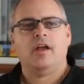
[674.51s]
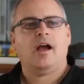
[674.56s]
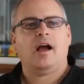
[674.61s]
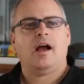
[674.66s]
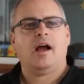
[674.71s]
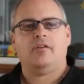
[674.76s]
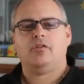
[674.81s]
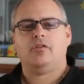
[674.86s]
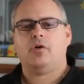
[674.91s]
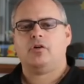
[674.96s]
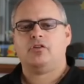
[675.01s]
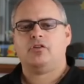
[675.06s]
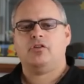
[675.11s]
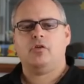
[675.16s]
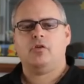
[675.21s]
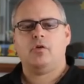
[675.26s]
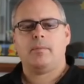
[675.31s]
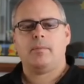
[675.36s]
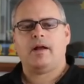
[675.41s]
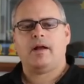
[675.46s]
I've talked to
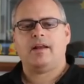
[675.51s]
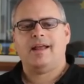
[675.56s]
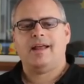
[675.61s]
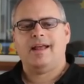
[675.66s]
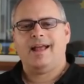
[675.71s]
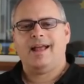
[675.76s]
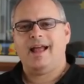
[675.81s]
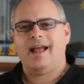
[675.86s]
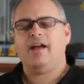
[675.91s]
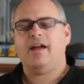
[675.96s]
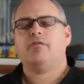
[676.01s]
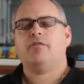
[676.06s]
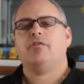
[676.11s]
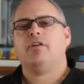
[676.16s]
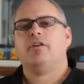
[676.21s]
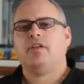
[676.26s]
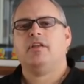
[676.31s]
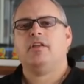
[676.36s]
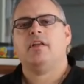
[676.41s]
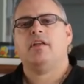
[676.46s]
you about
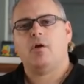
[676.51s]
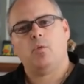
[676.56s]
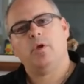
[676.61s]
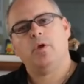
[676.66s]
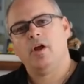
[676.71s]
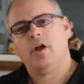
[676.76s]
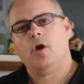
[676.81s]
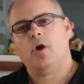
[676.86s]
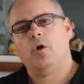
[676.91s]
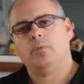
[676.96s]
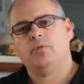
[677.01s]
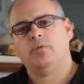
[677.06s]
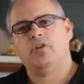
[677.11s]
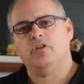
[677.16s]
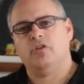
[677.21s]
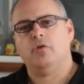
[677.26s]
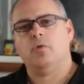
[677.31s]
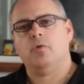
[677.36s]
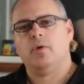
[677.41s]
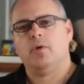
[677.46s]
everything that we hope to
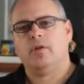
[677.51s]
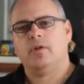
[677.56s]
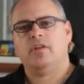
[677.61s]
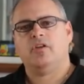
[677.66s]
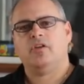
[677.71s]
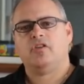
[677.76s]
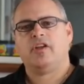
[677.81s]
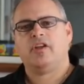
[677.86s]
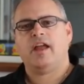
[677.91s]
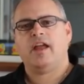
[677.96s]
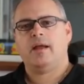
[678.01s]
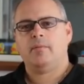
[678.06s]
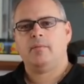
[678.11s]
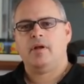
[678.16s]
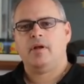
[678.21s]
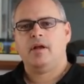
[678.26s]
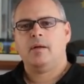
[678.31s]
do with this game,